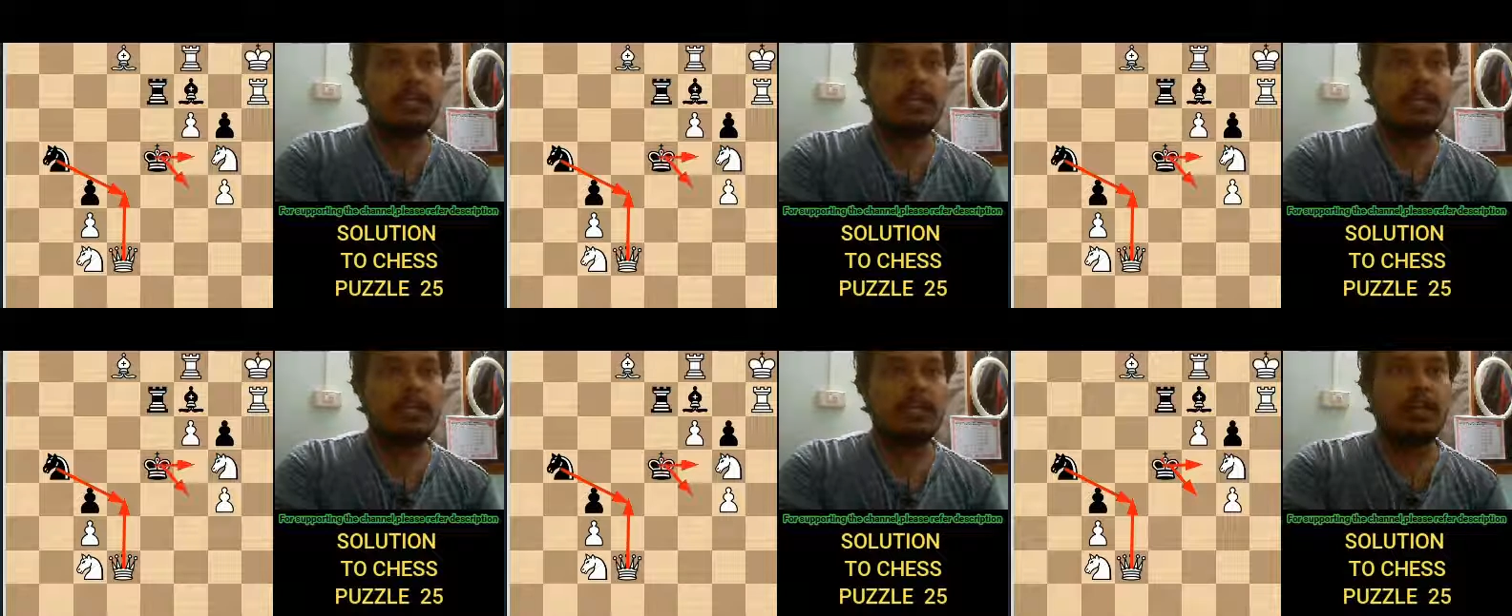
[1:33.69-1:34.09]

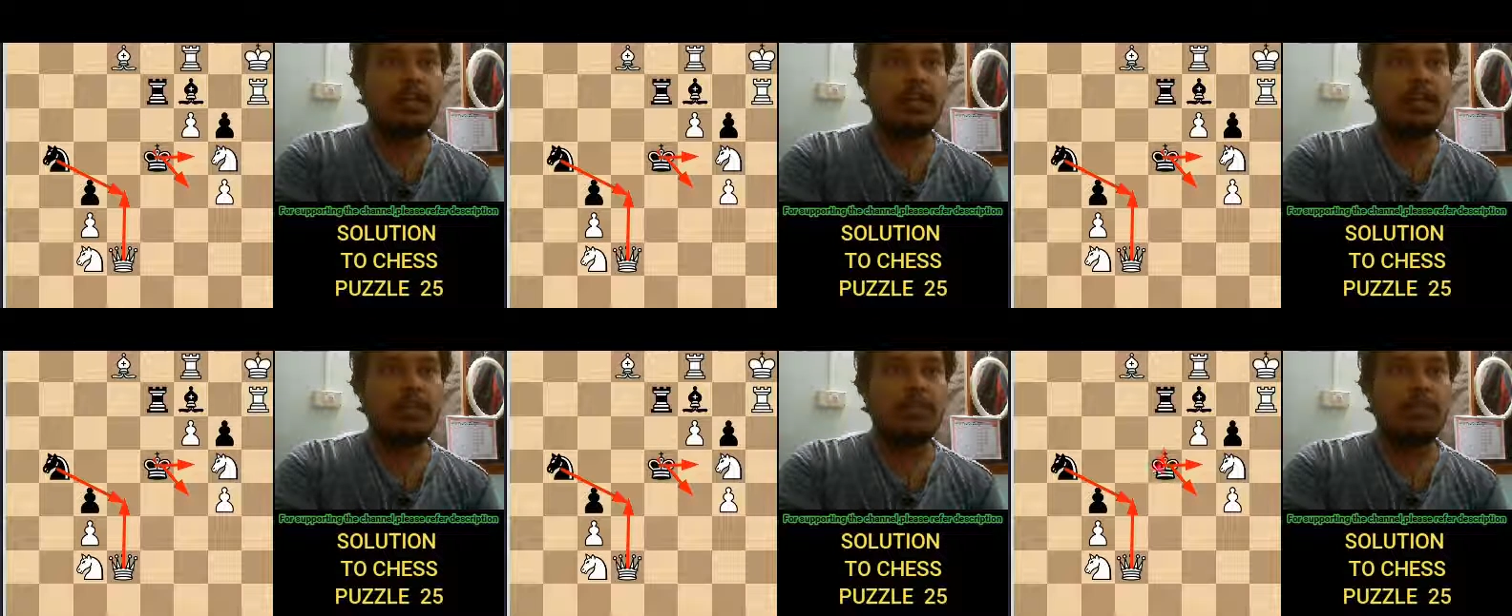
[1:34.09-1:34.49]
king
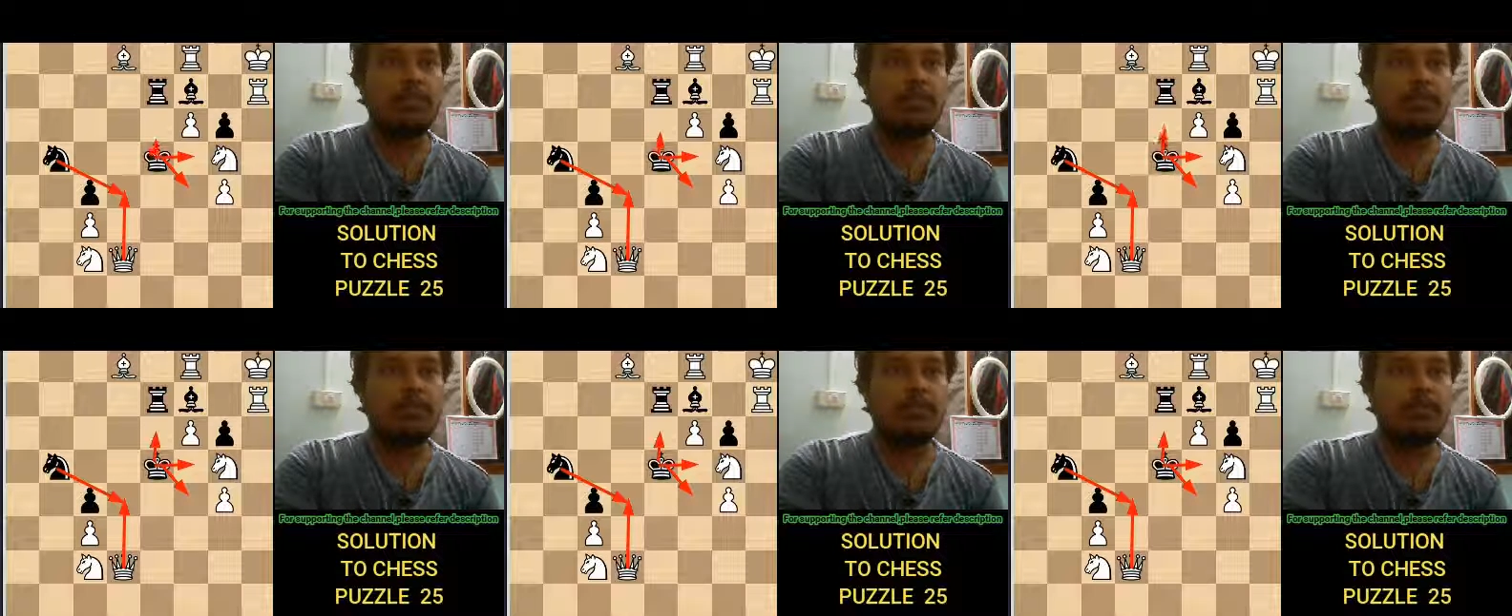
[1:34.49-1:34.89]
cannot
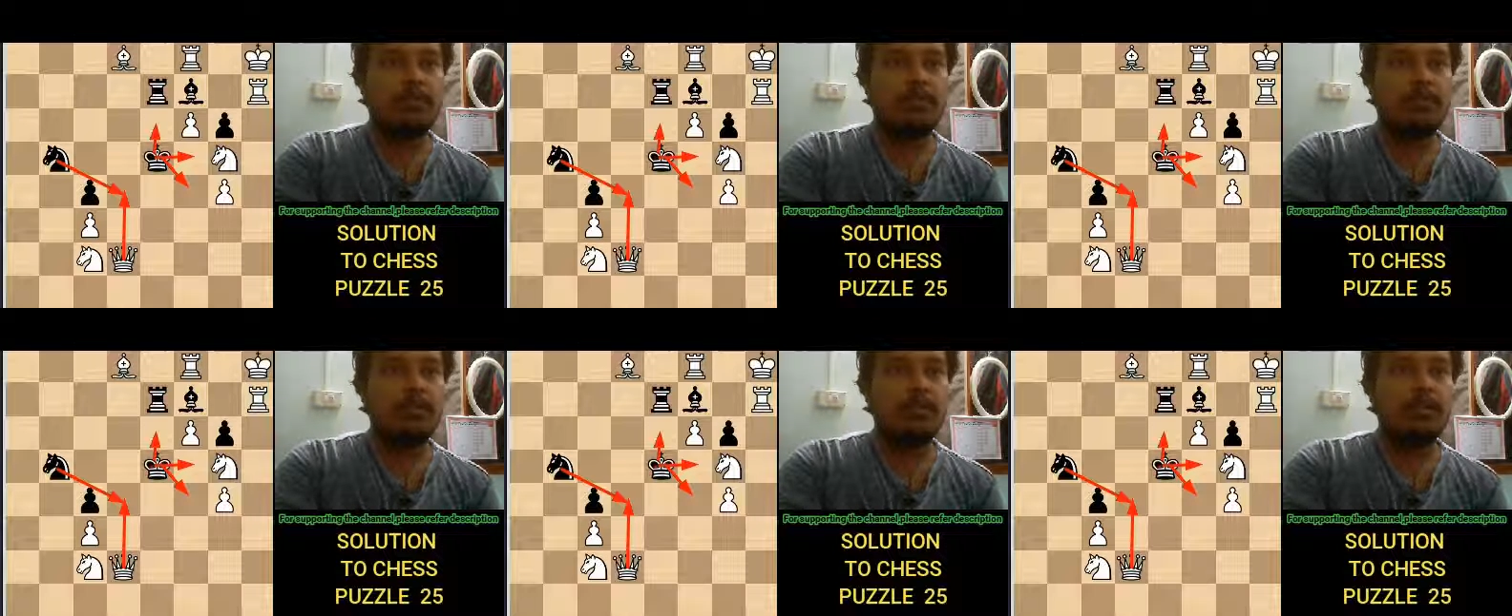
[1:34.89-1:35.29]

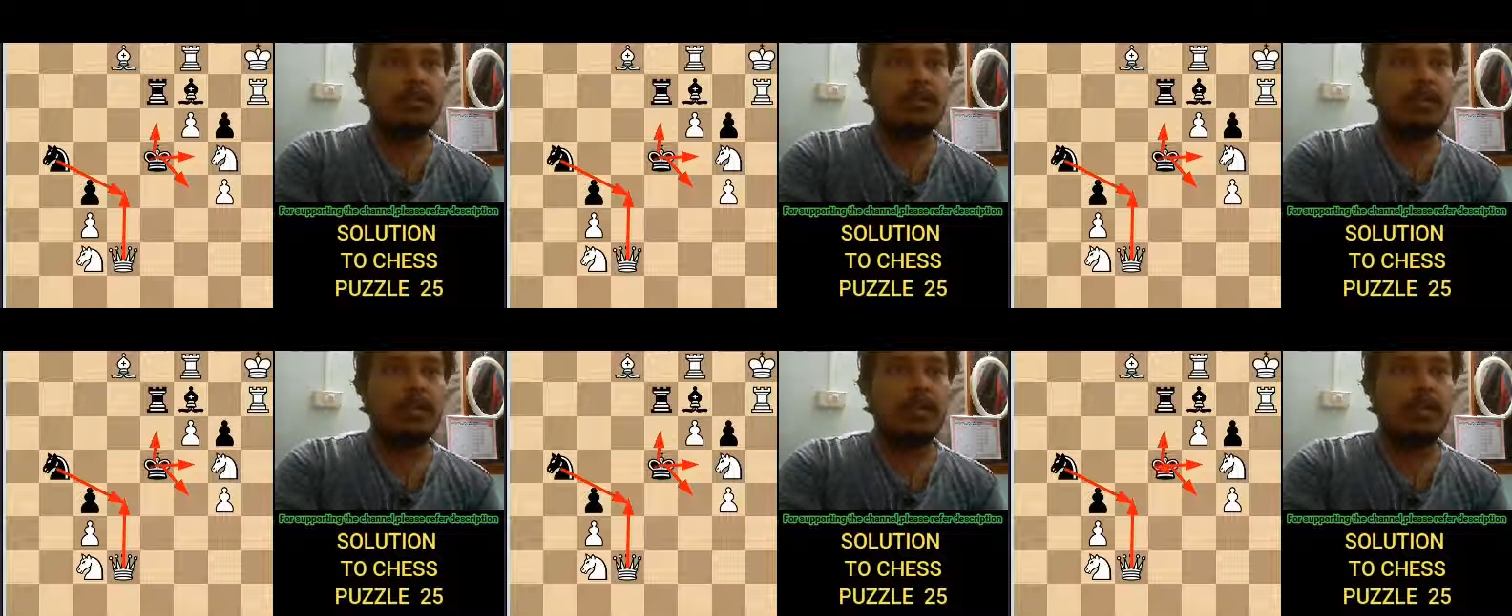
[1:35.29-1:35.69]
move
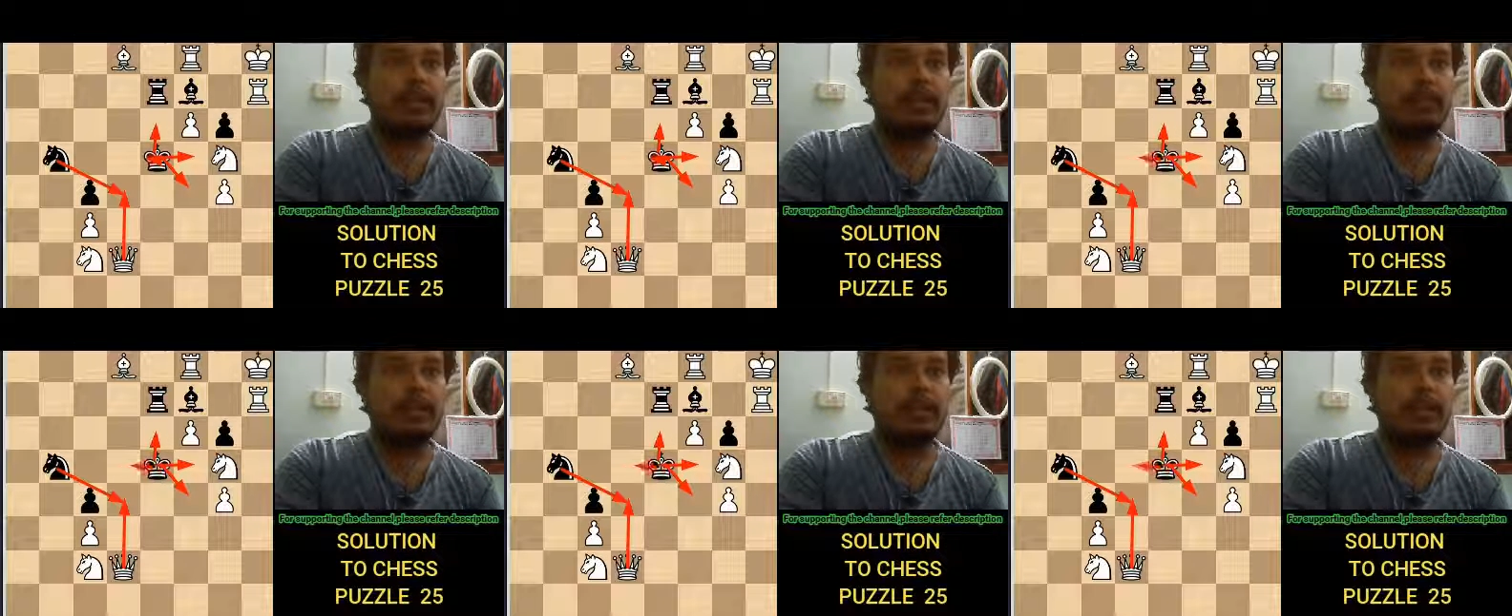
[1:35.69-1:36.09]

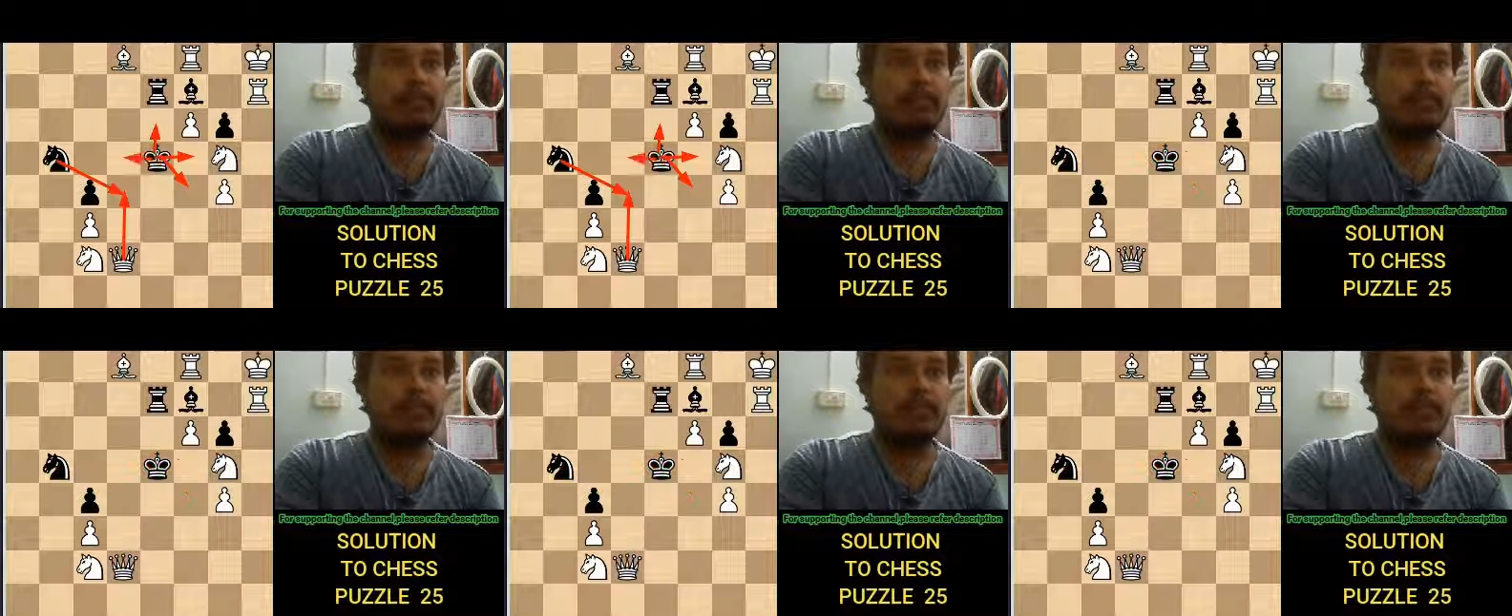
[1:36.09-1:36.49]
anywhere if
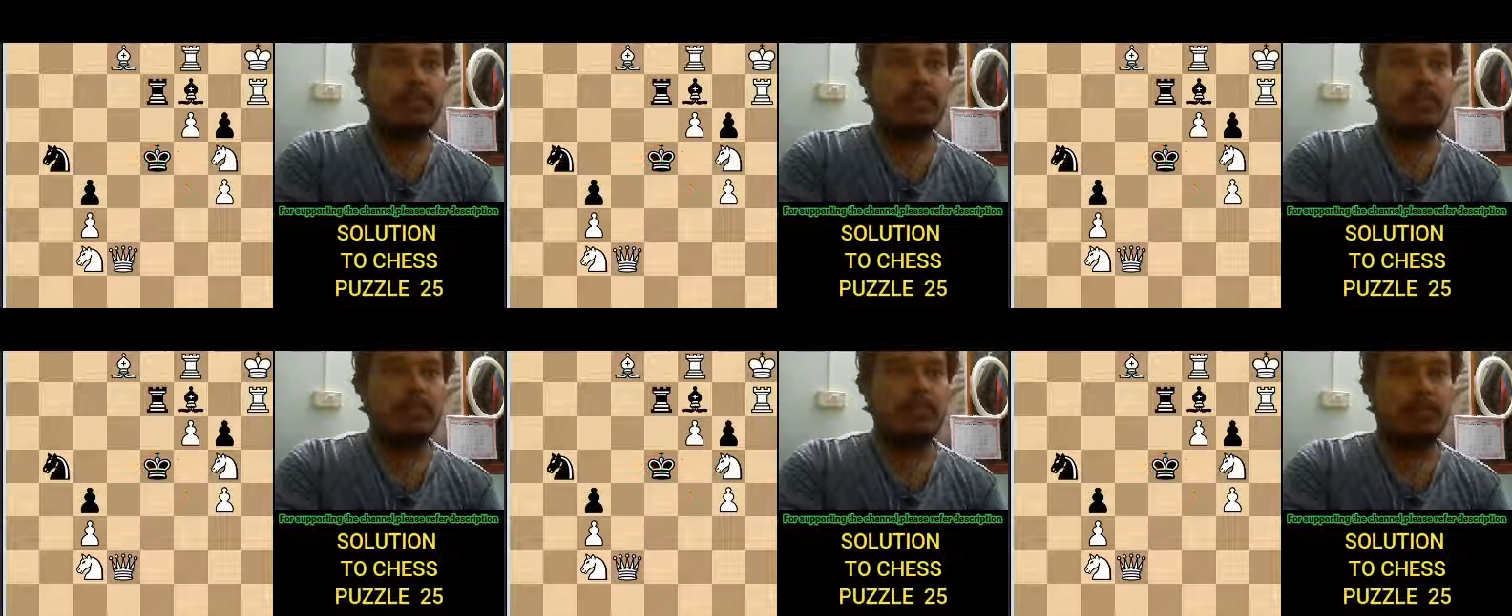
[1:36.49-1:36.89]
queen
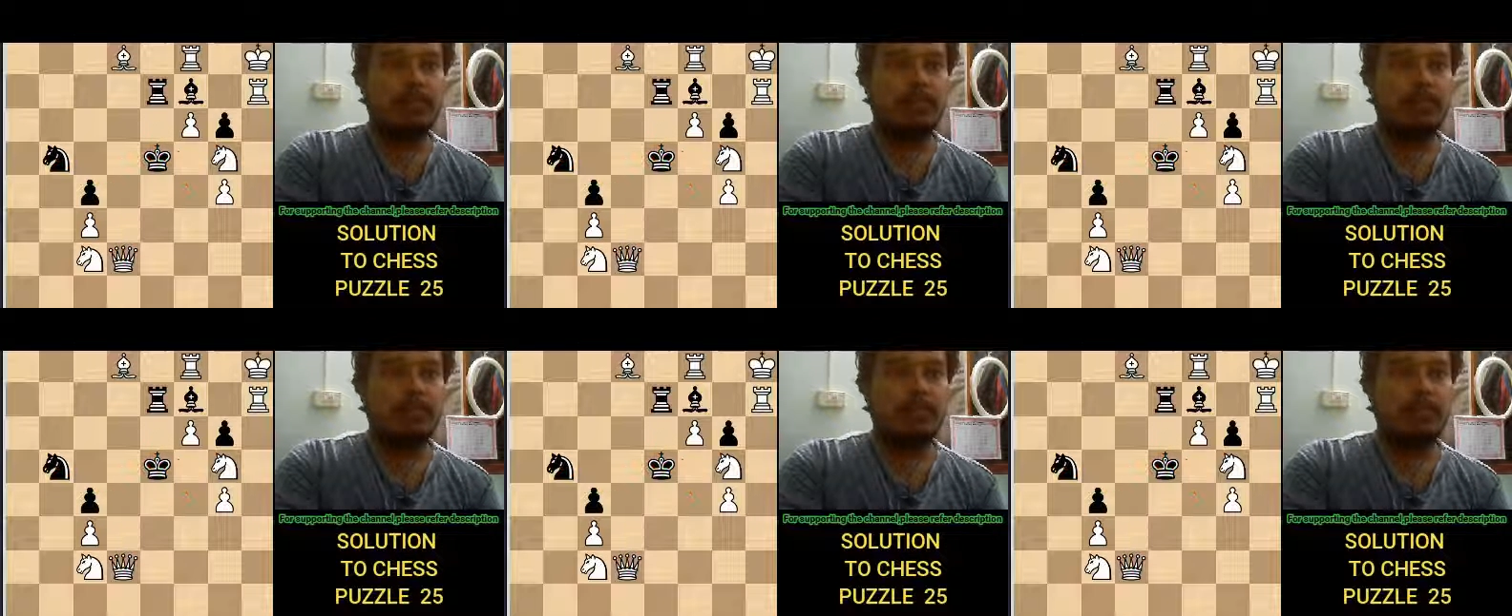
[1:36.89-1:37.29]
gives check
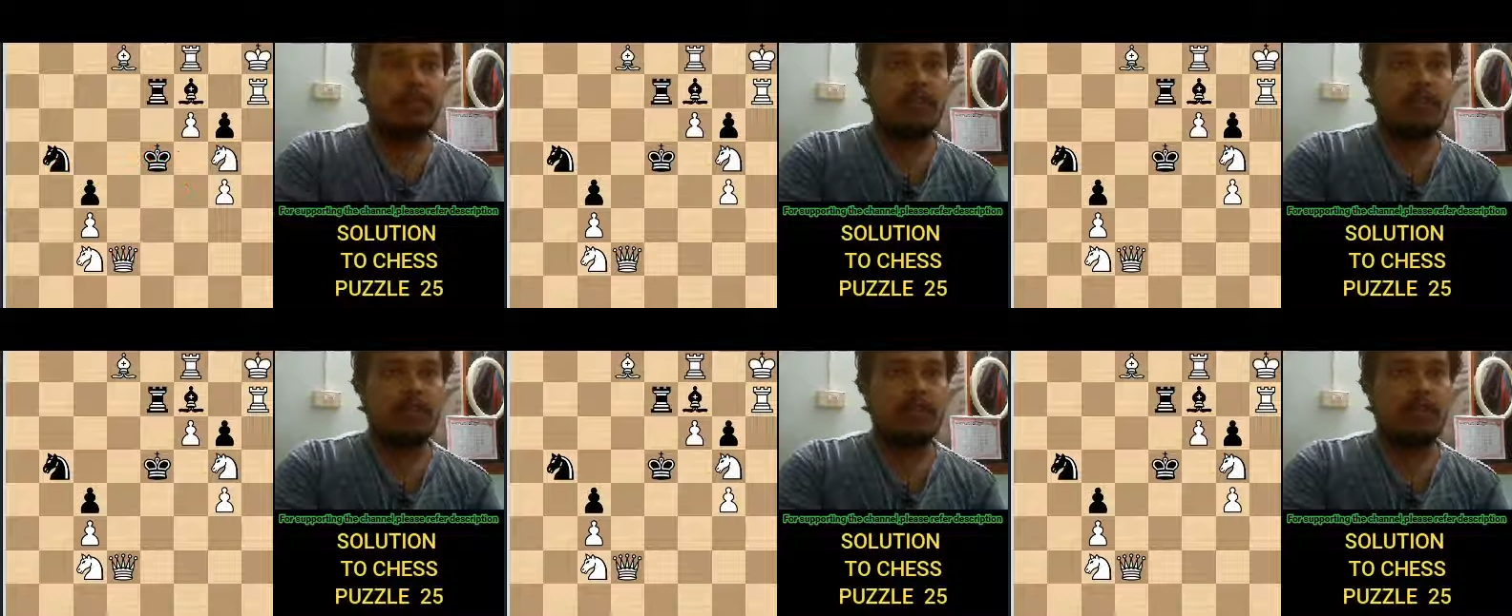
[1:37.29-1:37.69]
on the
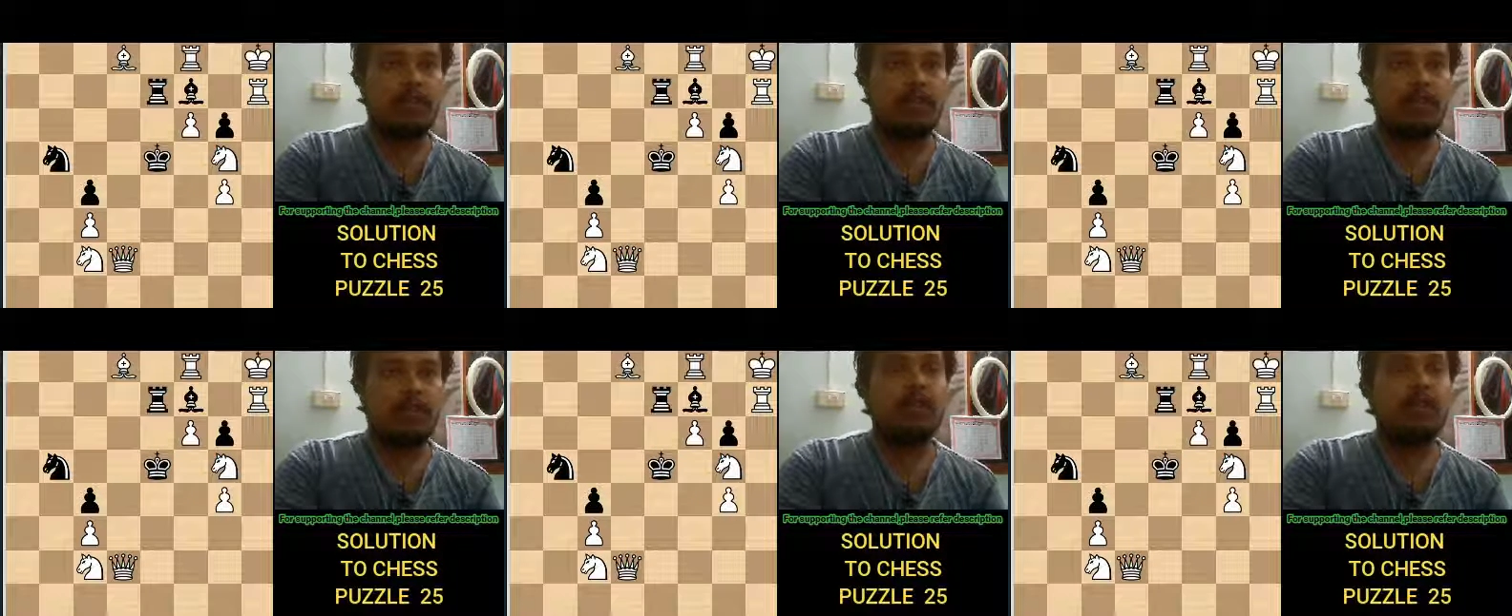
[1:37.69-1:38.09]
d4
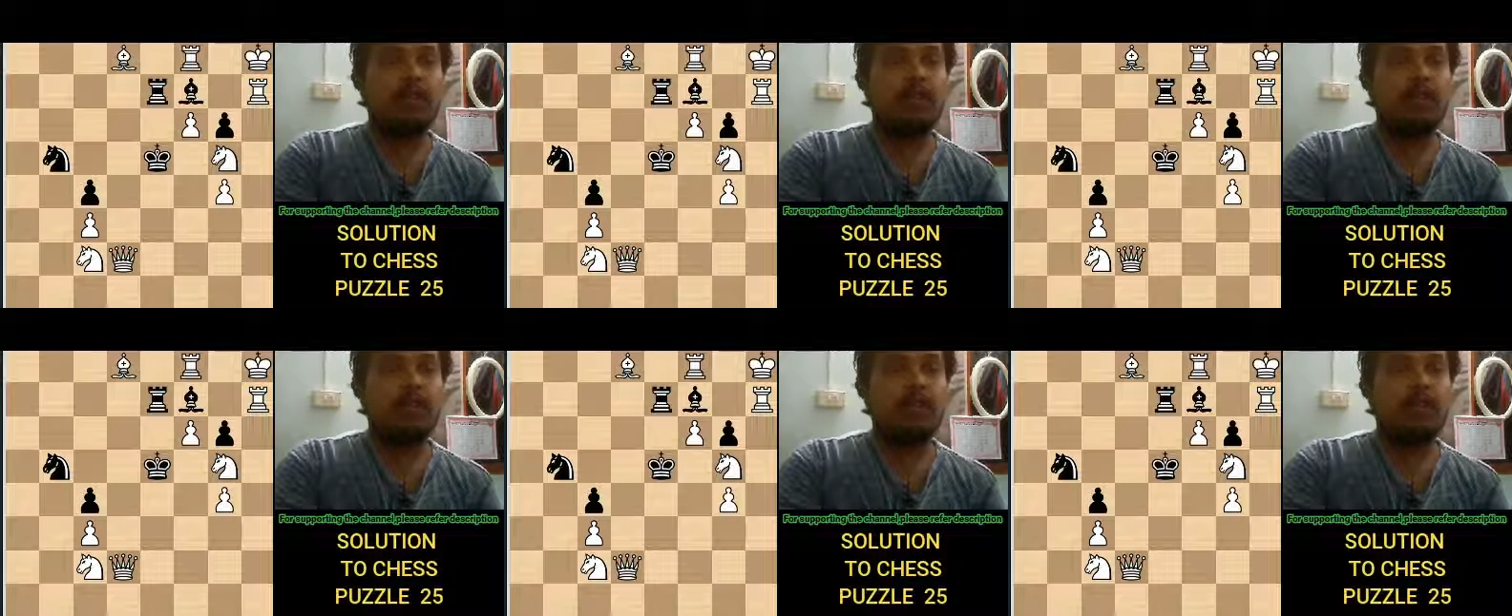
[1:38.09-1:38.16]
square.